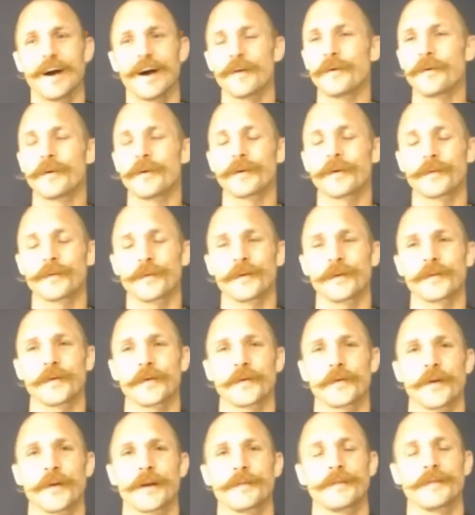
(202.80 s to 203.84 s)
with
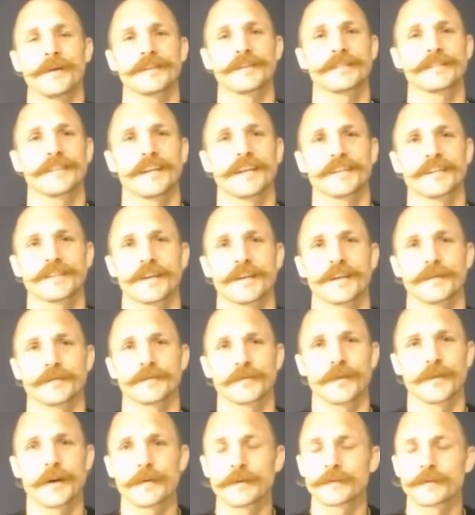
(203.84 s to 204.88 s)
a great mustache comes
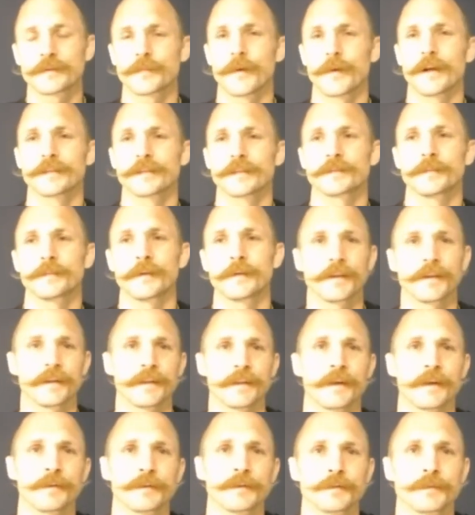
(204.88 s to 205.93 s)
great responsibility,
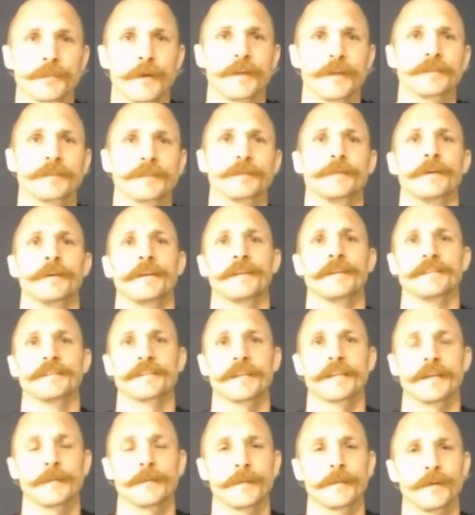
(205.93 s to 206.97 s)
and that responsibility is
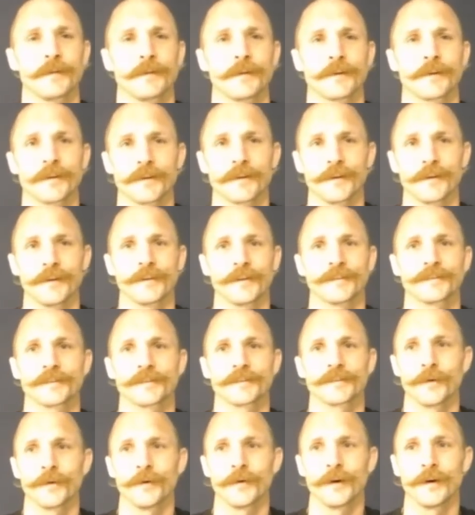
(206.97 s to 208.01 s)
to keep it looking good.
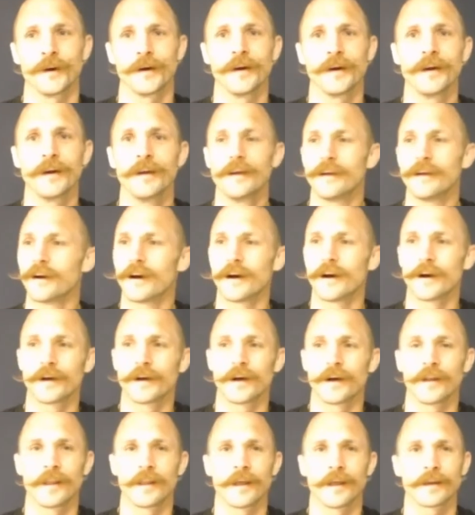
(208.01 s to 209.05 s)
So a lot
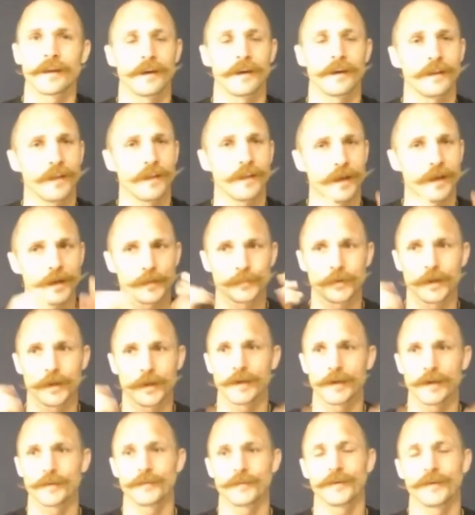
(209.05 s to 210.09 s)
of
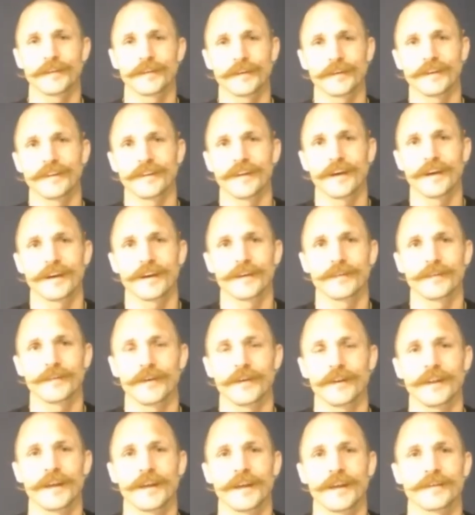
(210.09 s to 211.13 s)
fighting with it, a lot
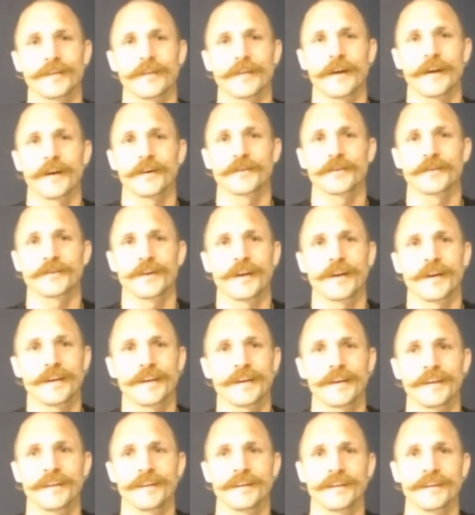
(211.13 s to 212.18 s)
of hair
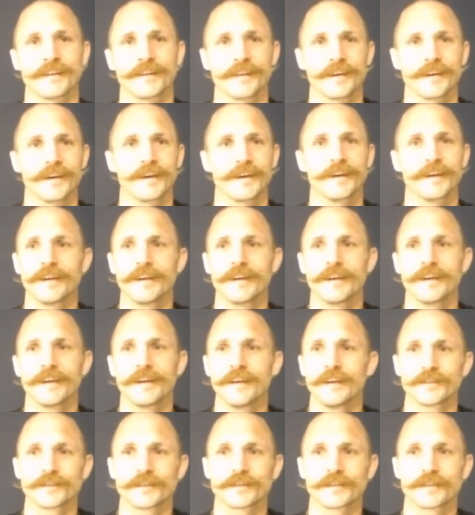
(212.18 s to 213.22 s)
drying, and
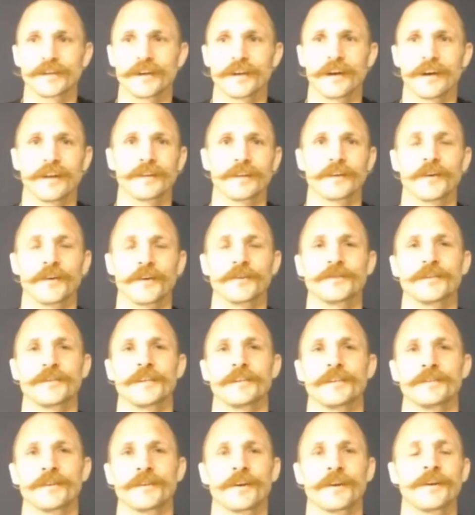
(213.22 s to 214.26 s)
good
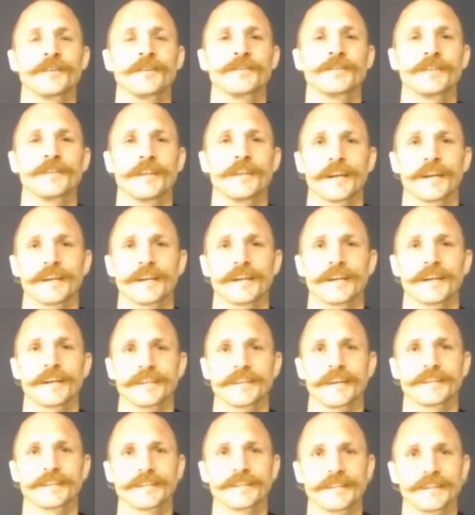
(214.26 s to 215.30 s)
genetics, I
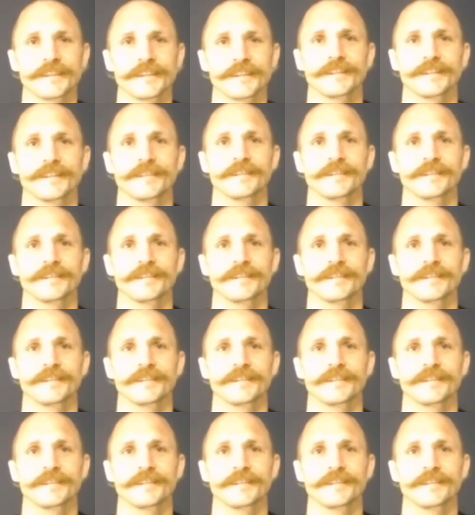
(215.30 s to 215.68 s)
guess.